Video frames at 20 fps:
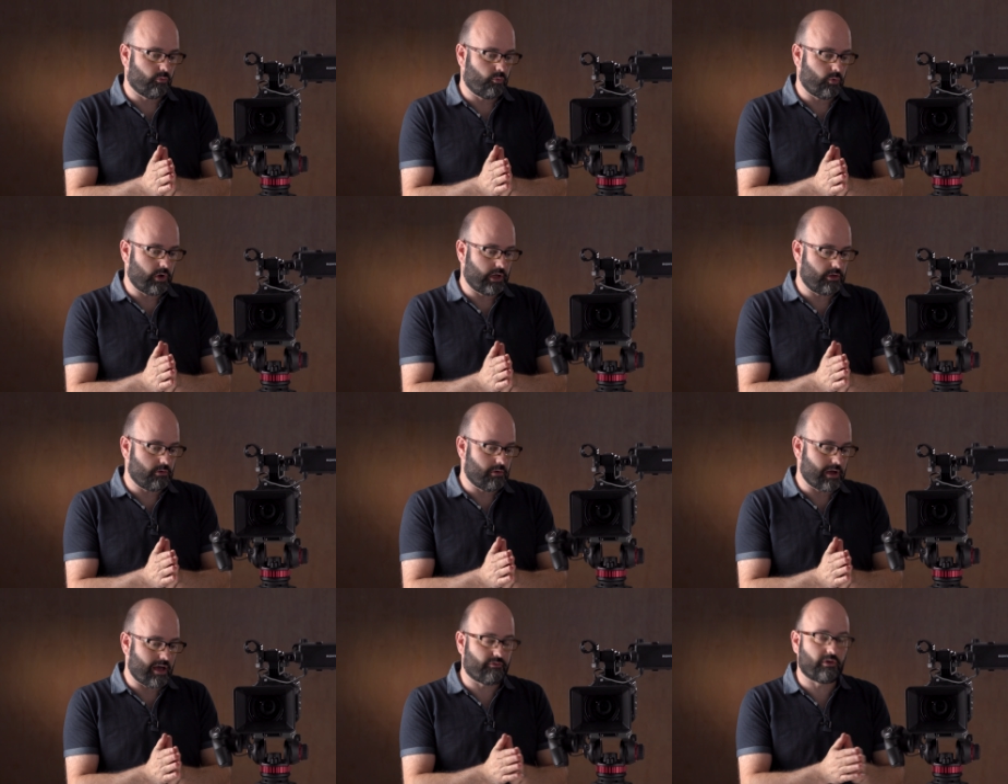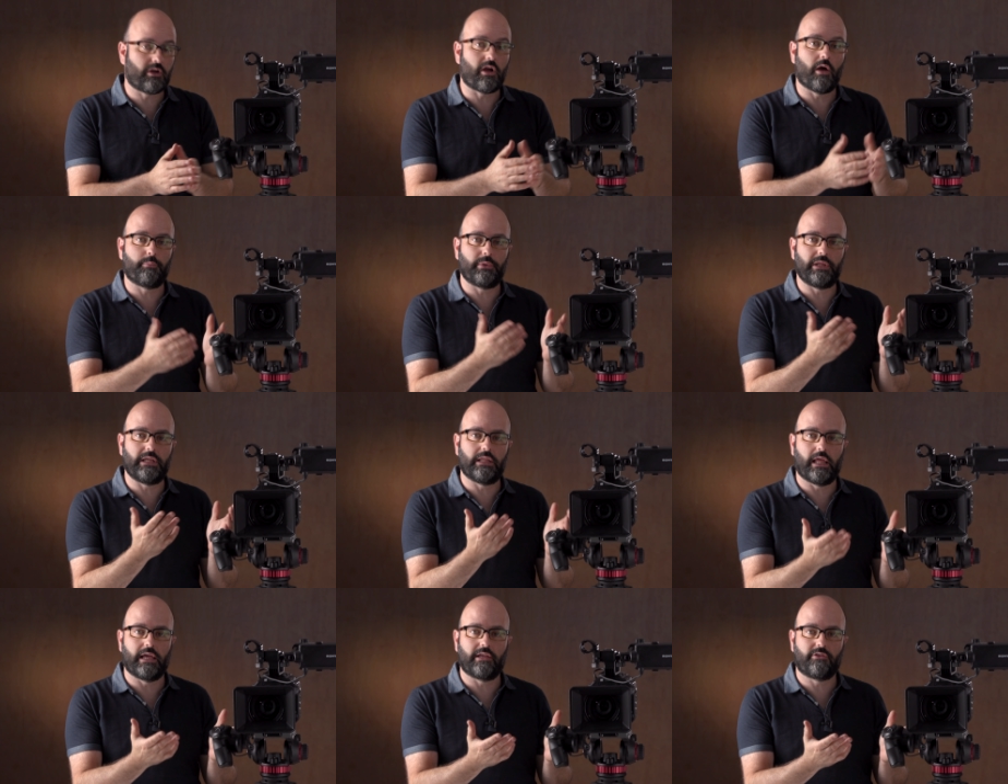when you have a
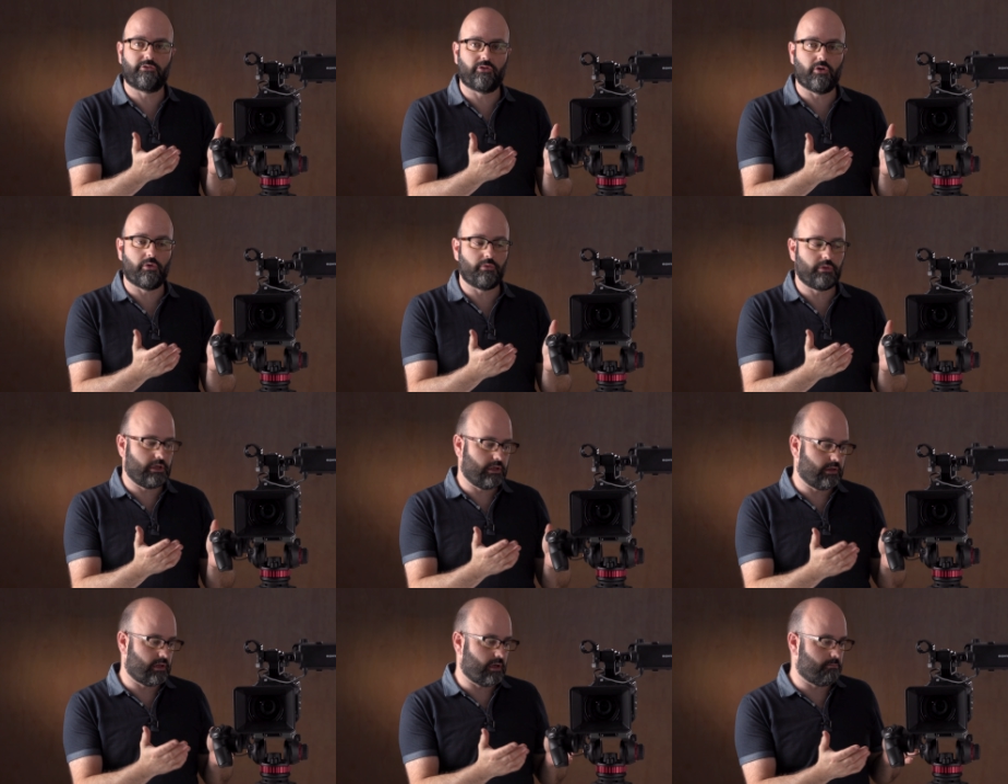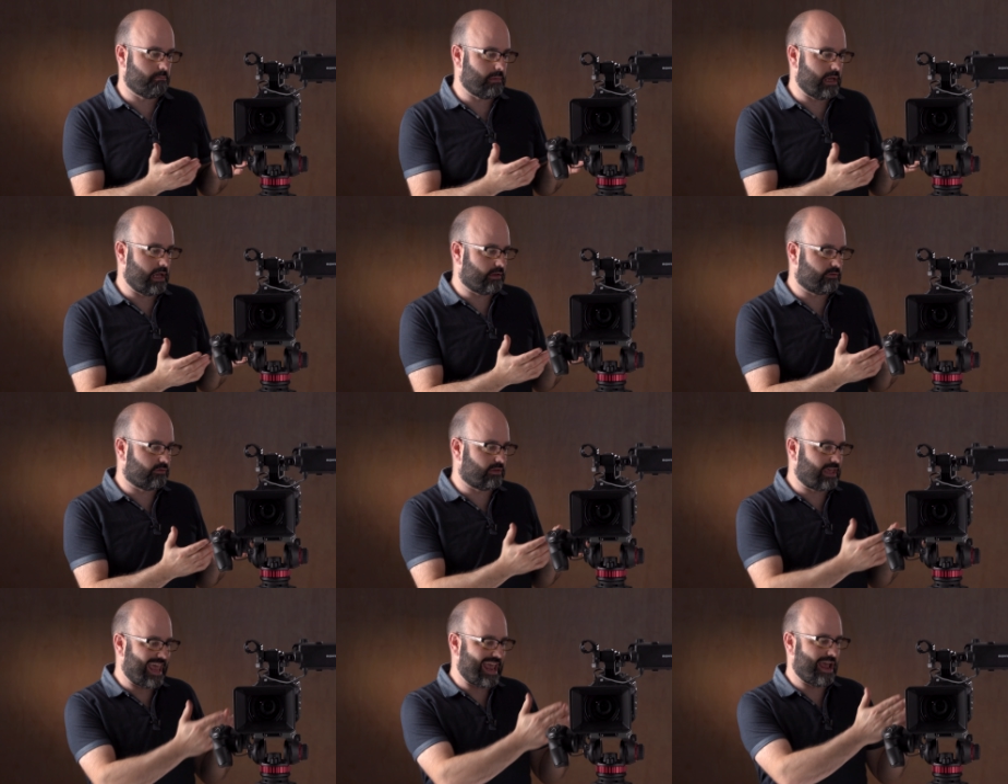company like Sony that
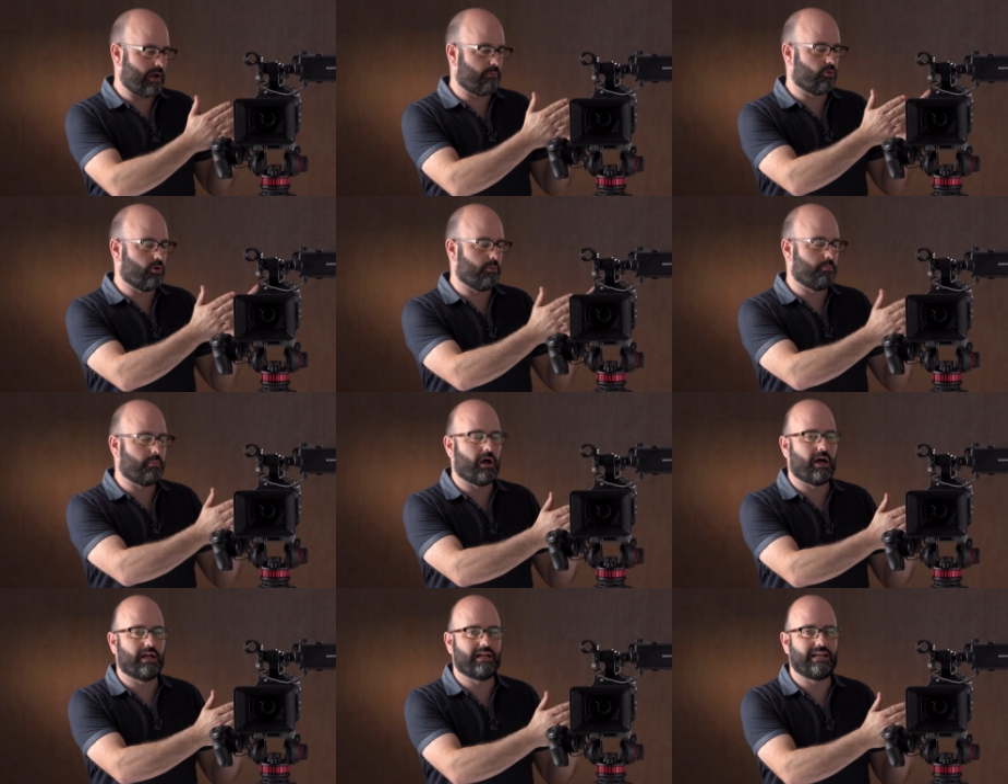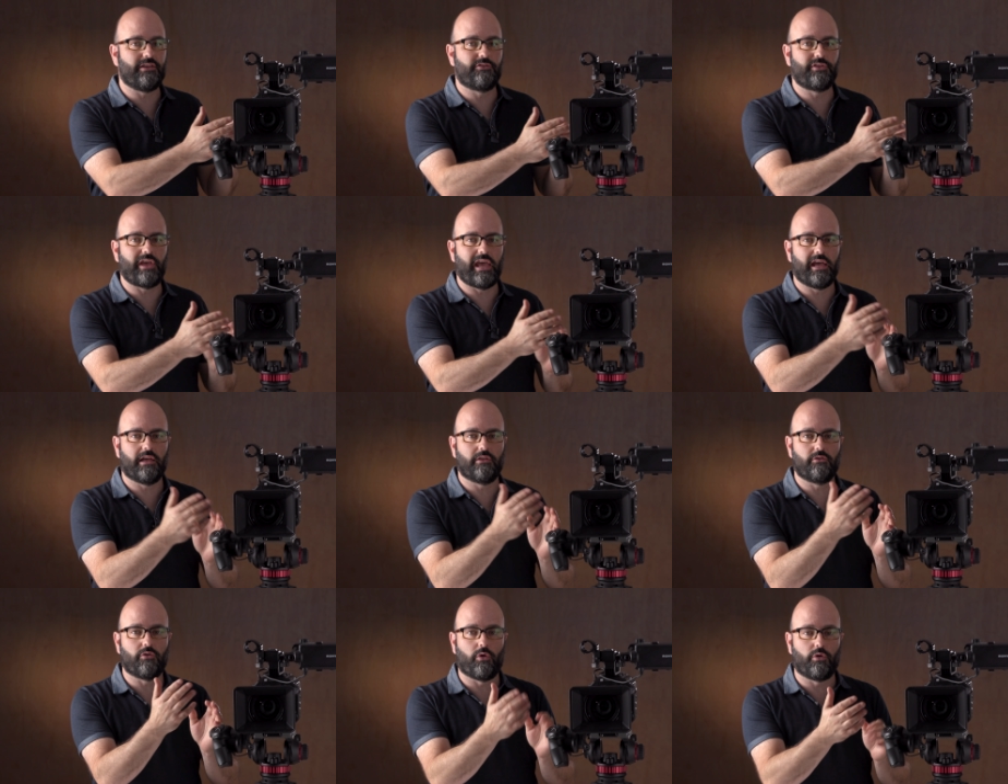makes camera bodies
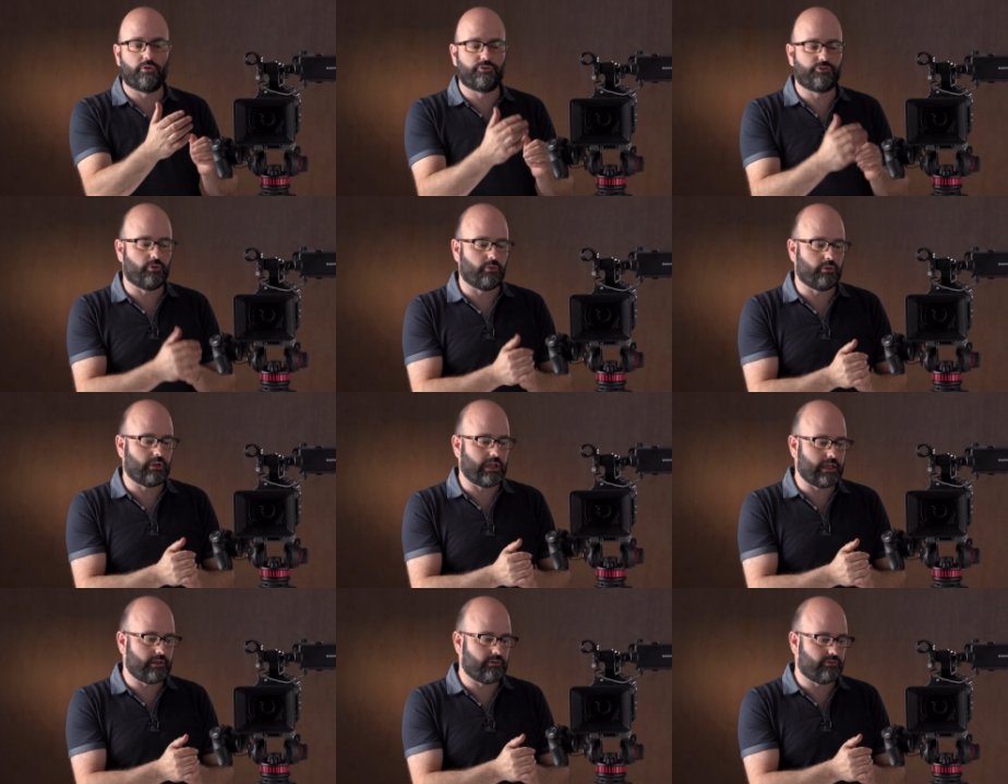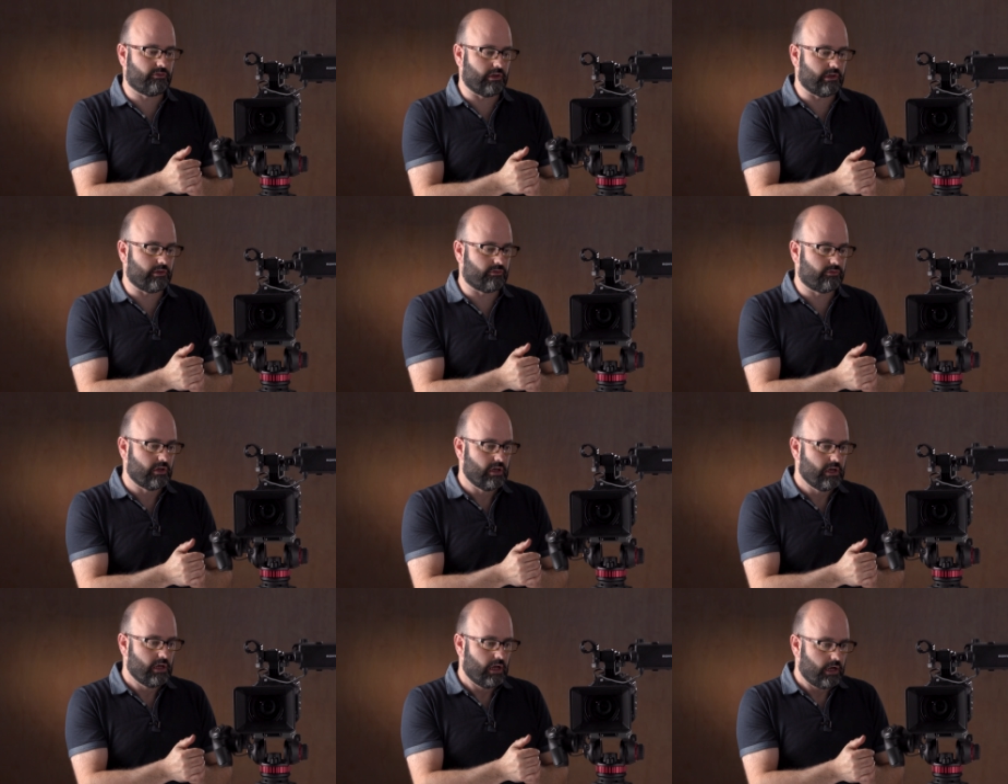and also
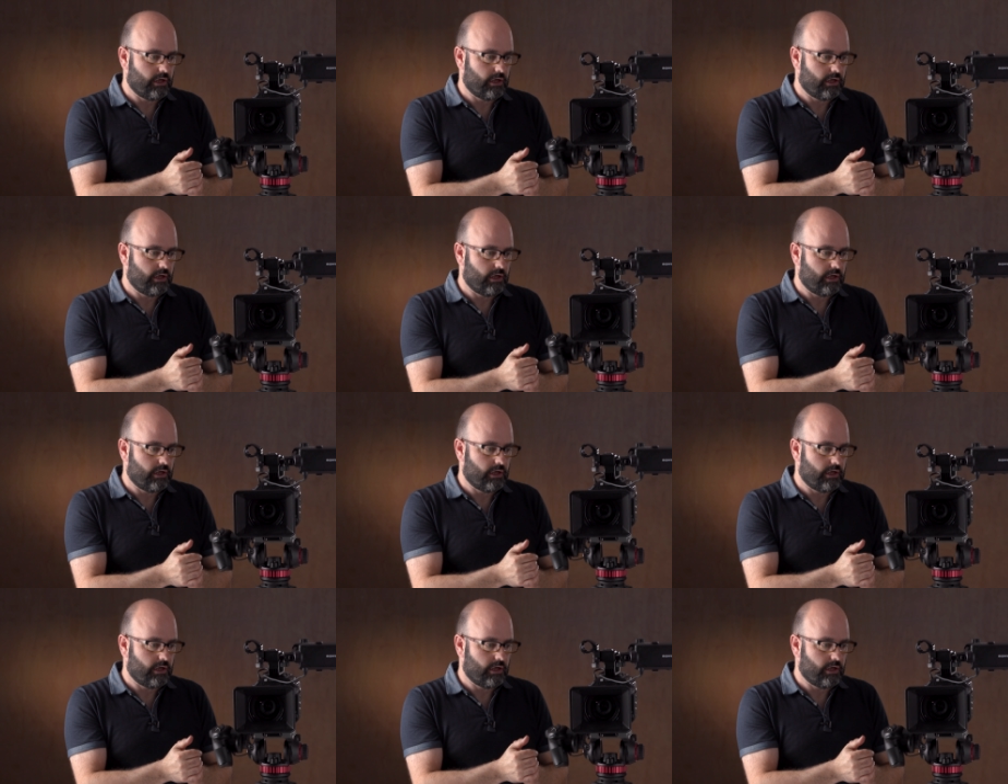lenses,